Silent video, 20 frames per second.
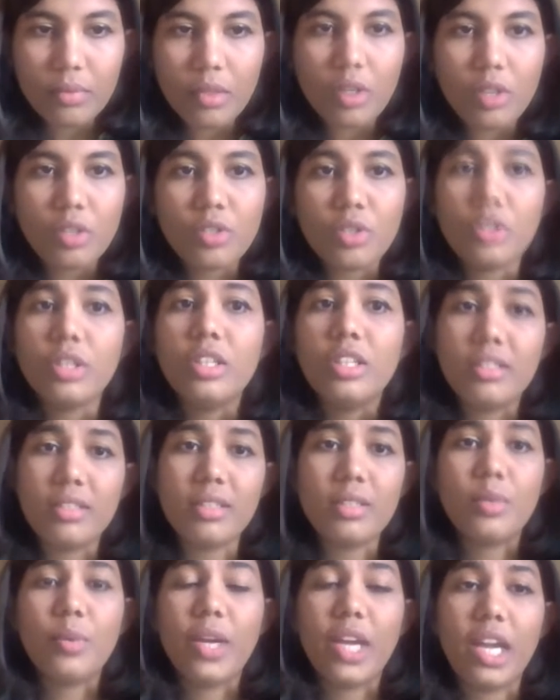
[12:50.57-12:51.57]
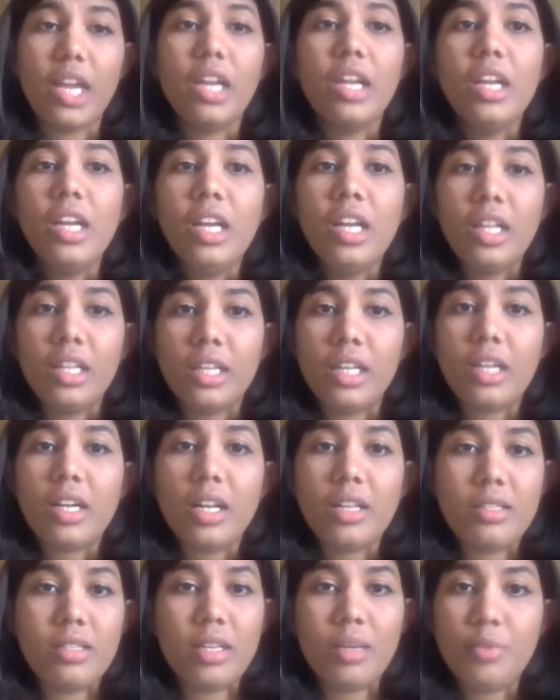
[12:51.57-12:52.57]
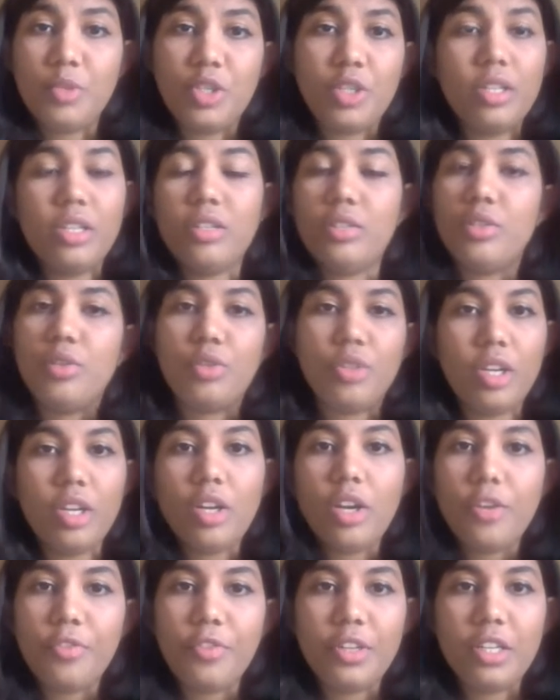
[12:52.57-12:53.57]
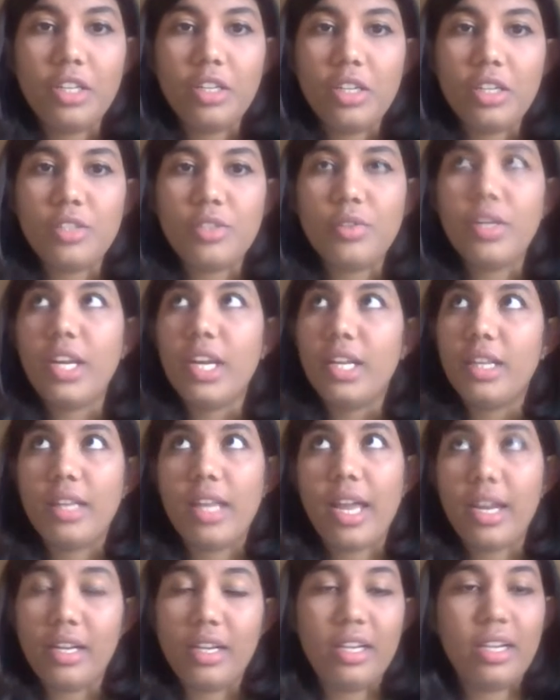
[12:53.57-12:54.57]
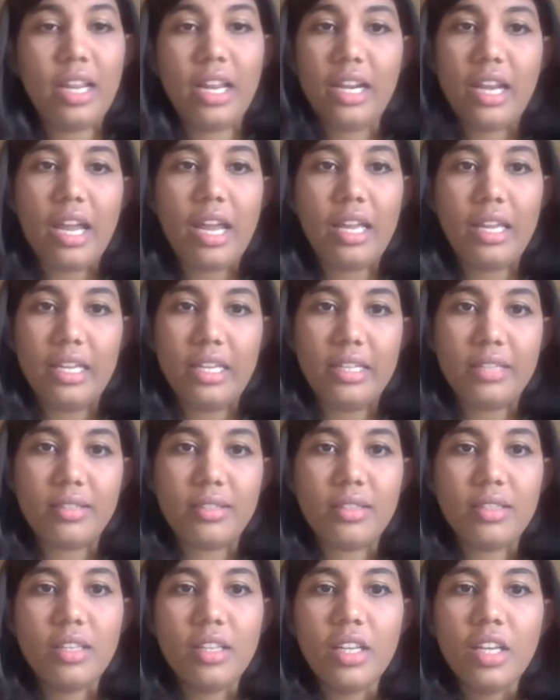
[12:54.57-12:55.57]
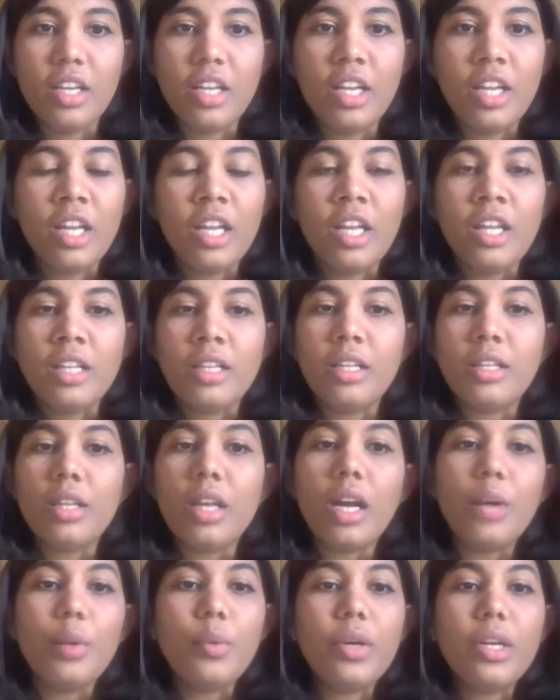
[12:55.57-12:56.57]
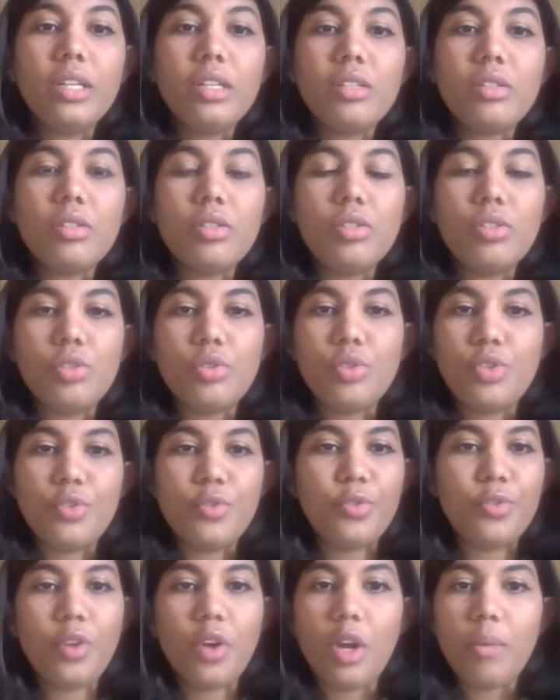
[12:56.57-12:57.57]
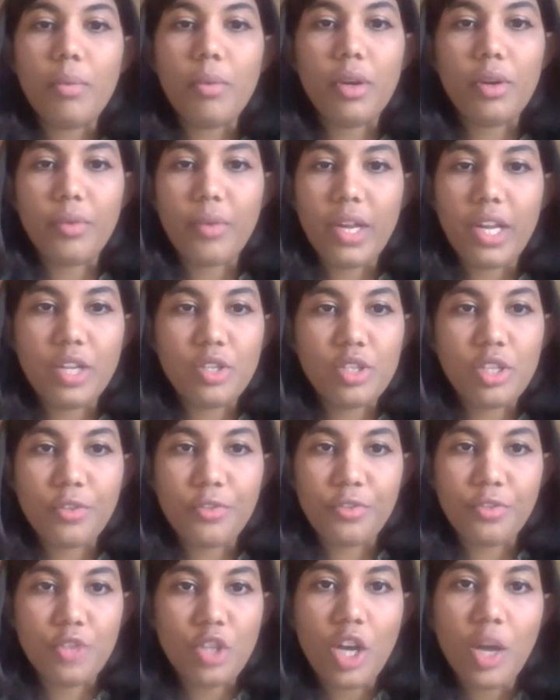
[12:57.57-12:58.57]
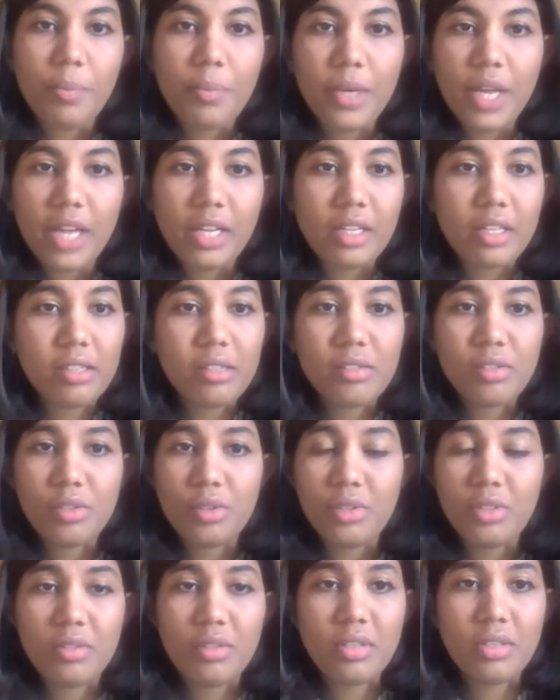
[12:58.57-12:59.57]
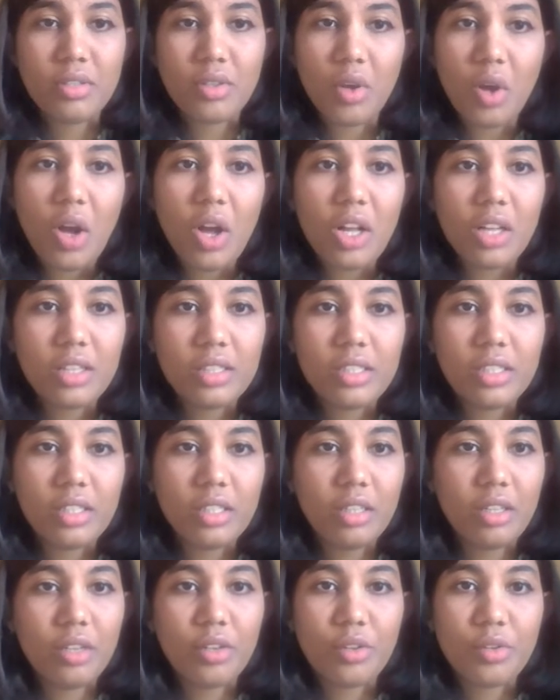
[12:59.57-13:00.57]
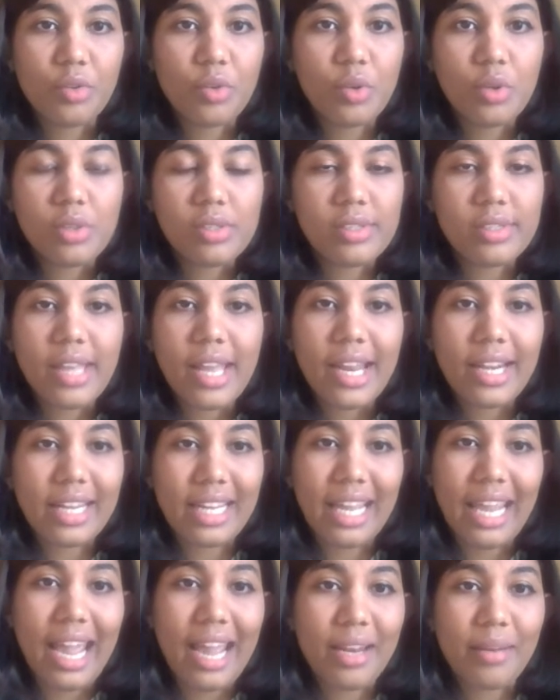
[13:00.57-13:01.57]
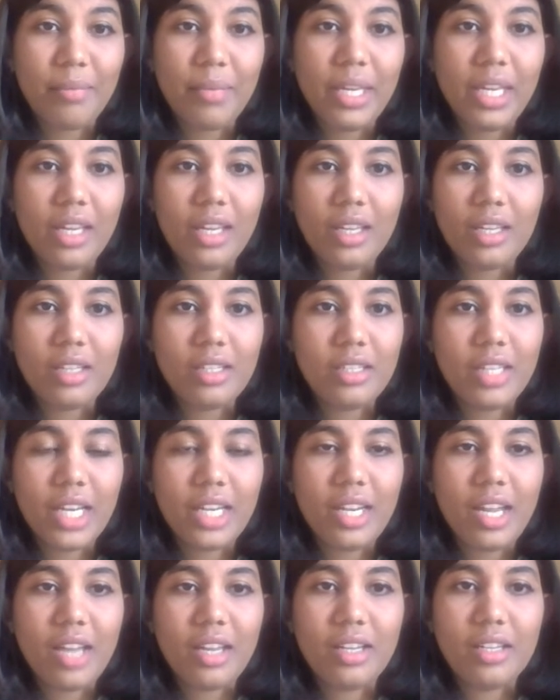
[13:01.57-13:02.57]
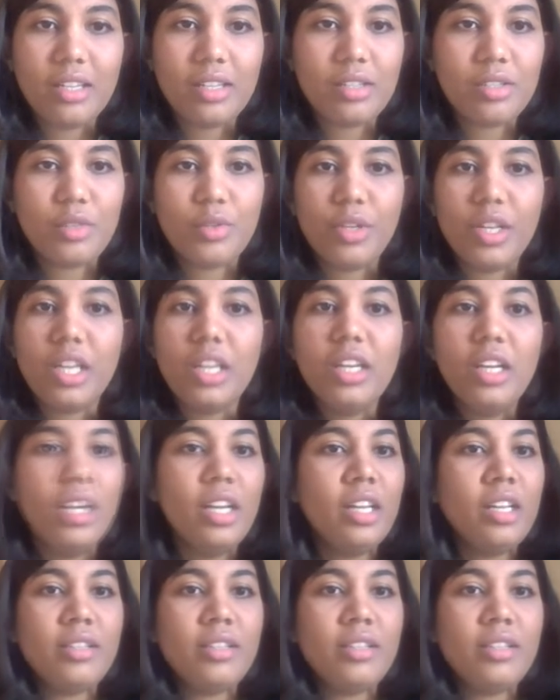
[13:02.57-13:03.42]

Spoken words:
So this is where the consumption is. You think of an industry and that data is. The third one is to choose from a range of job titles. So this is all the roles that can be in a data industry.